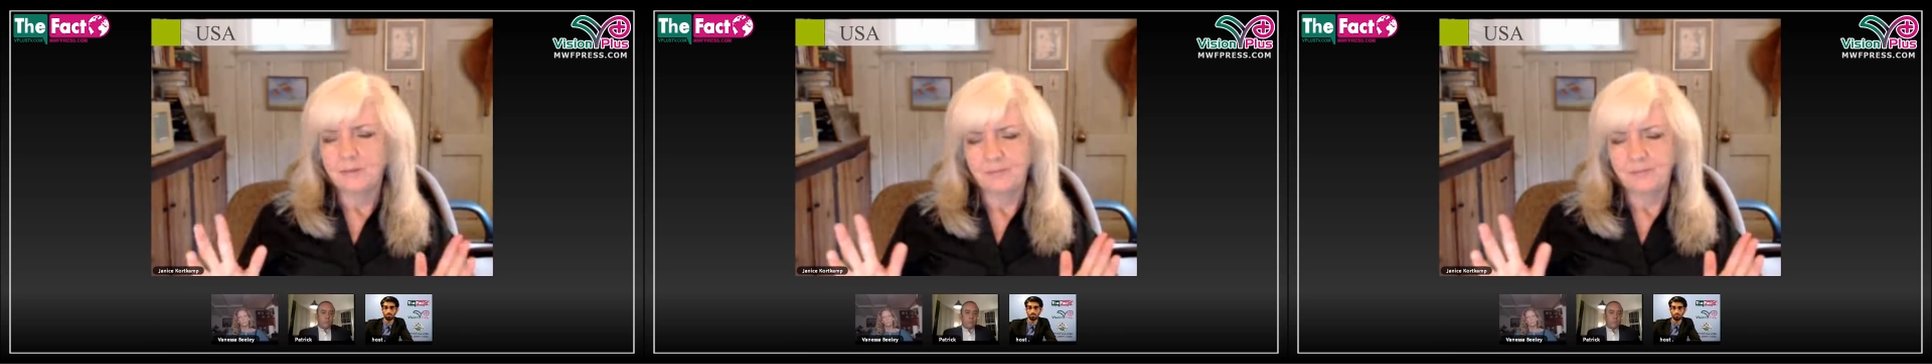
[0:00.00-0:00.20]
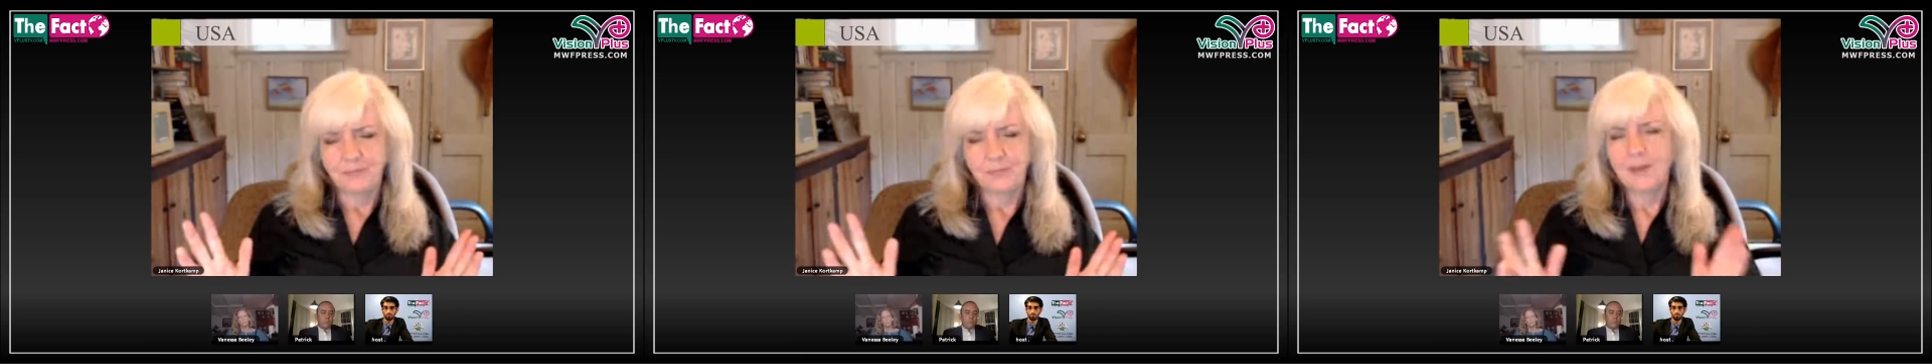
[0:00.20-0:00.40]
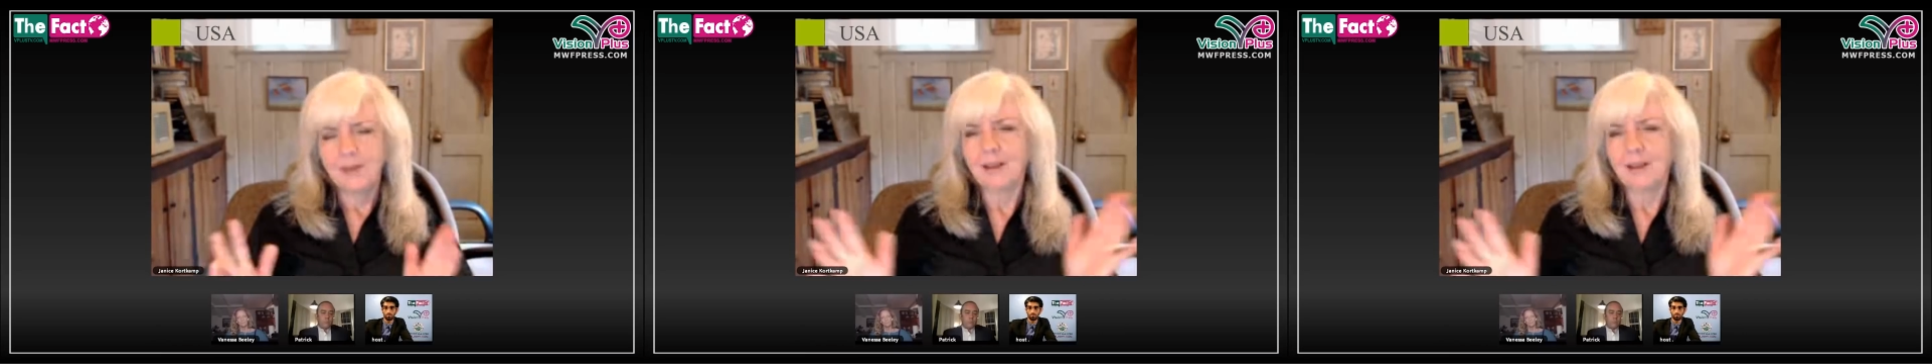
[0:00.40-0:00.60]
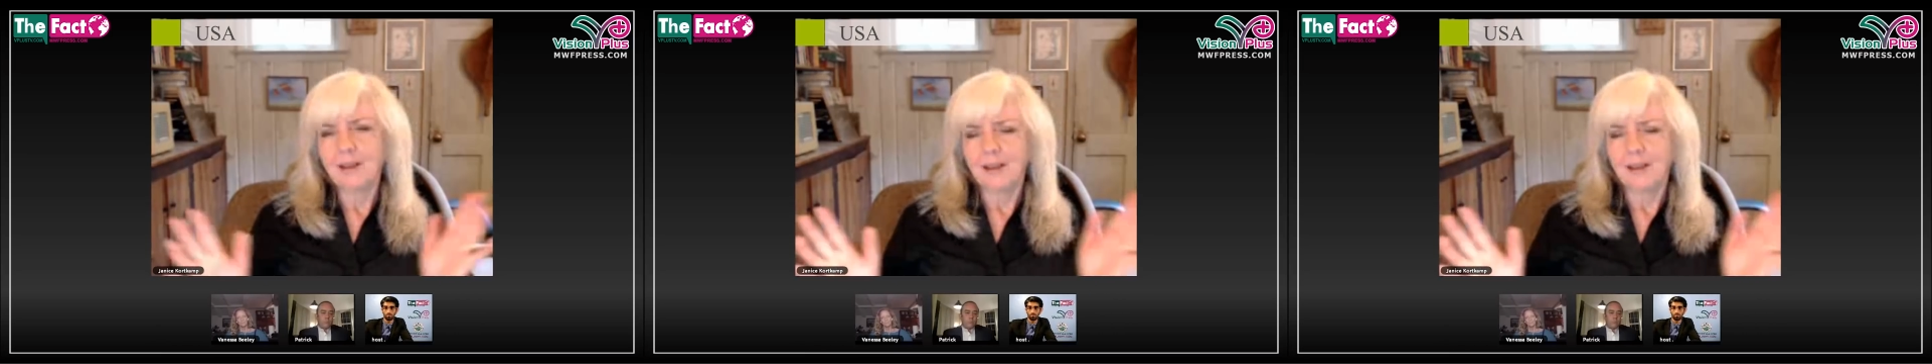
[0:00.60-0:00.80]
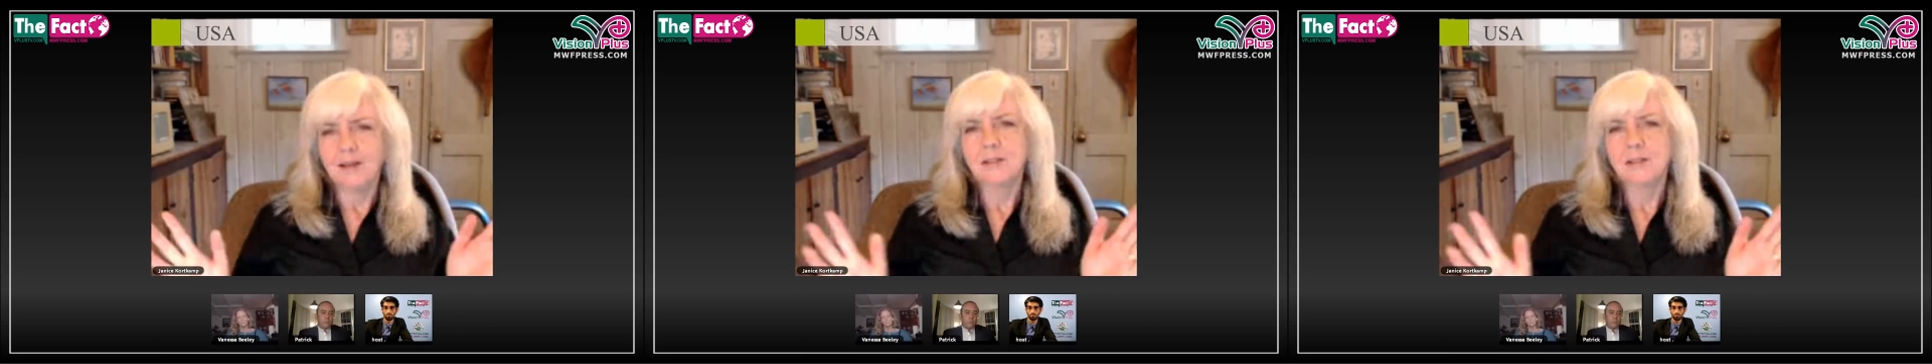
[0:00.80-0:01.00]
again,
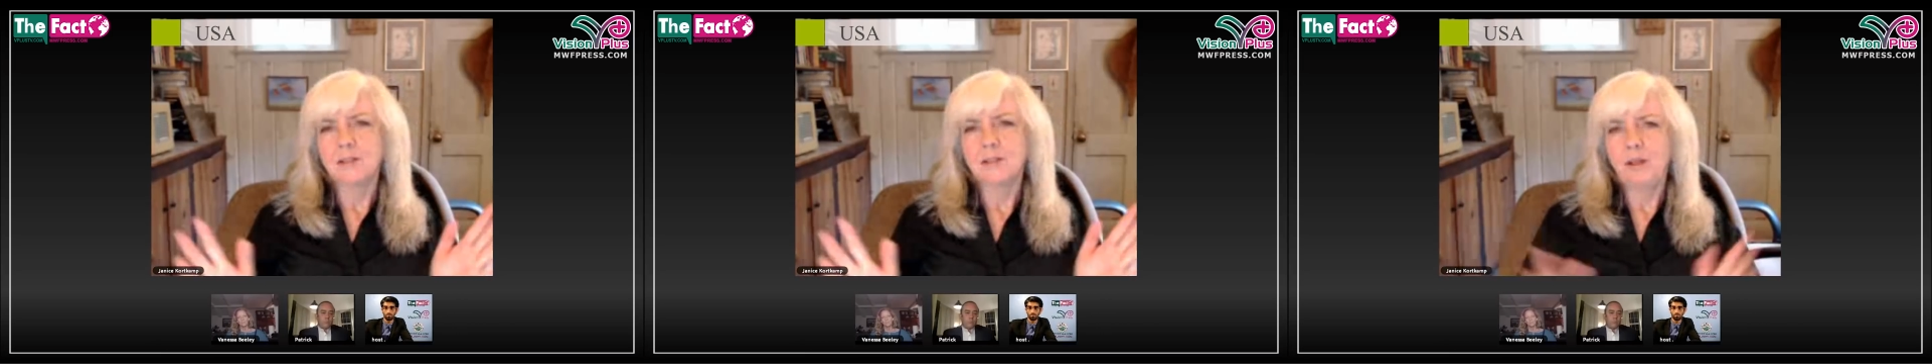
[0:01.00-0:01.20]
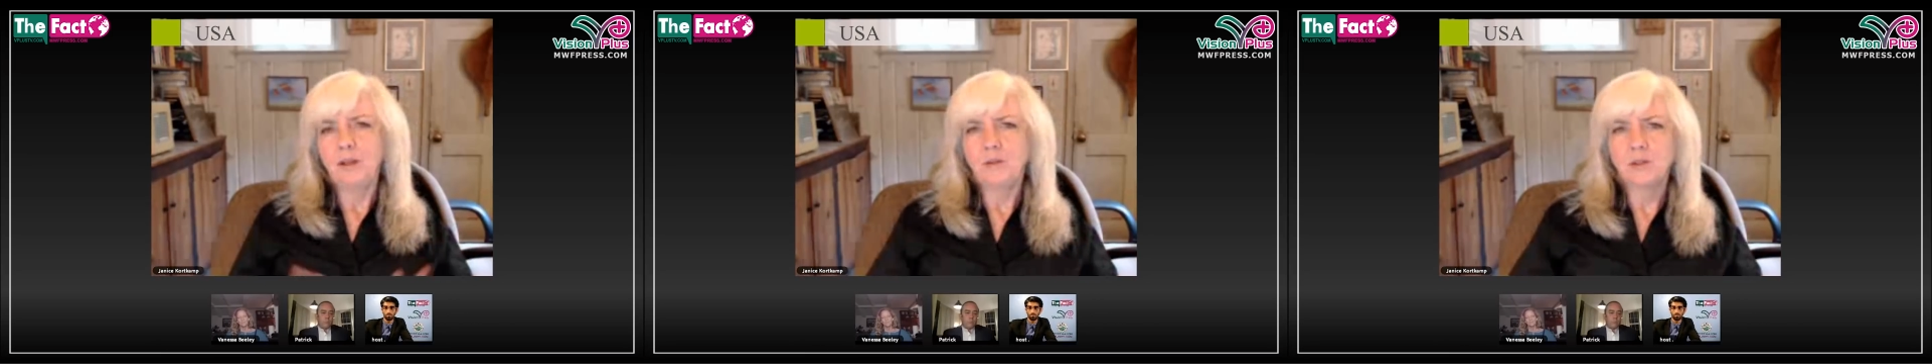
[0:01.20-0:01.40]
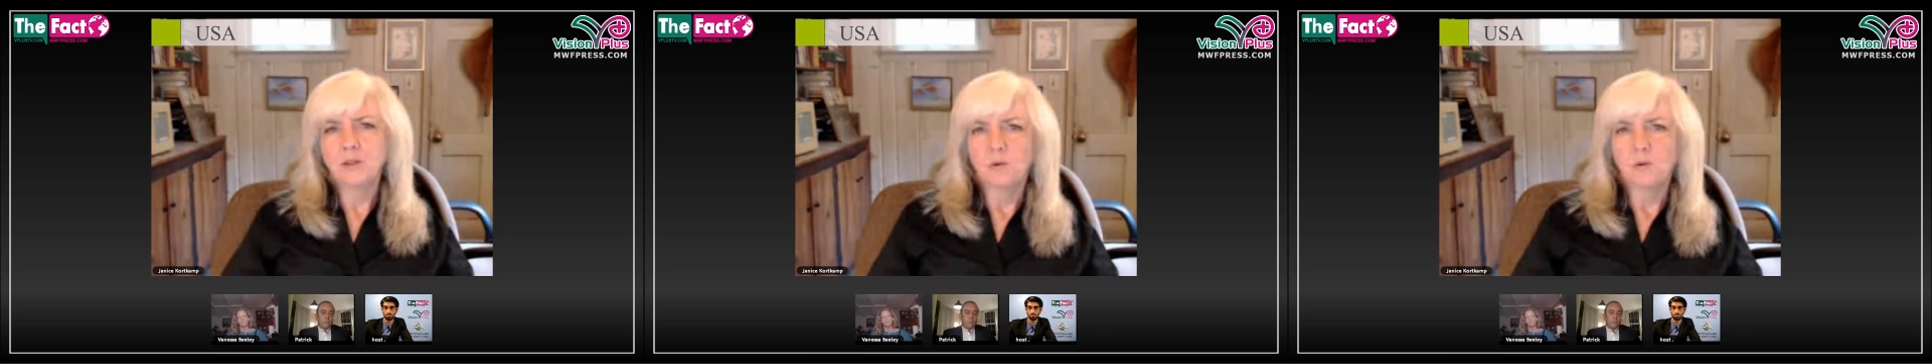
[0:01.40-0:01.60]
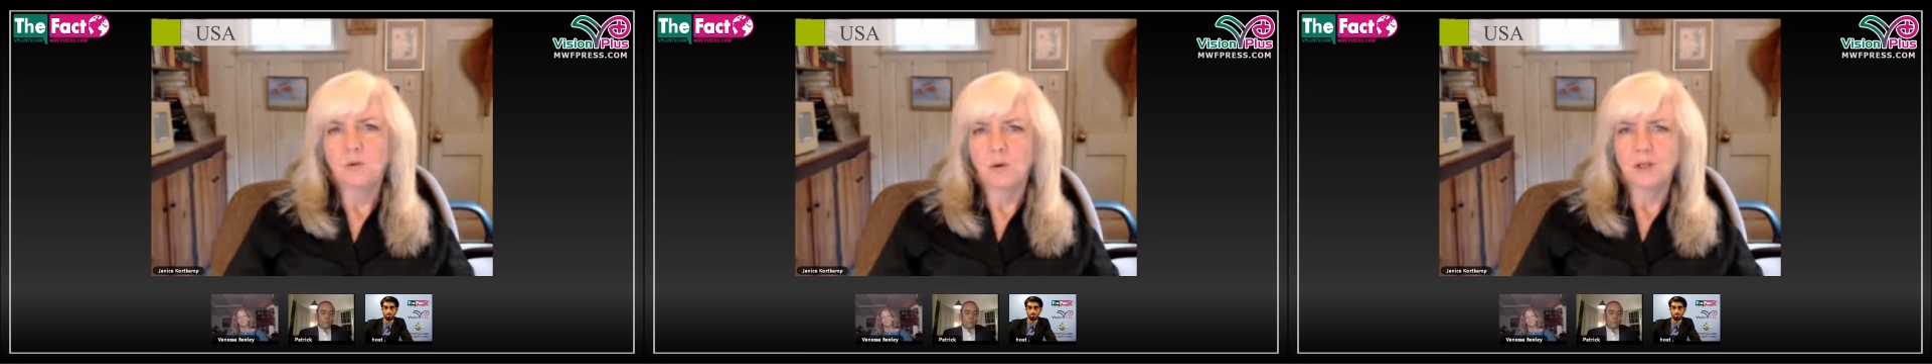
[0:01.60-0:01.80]
it's a huge question.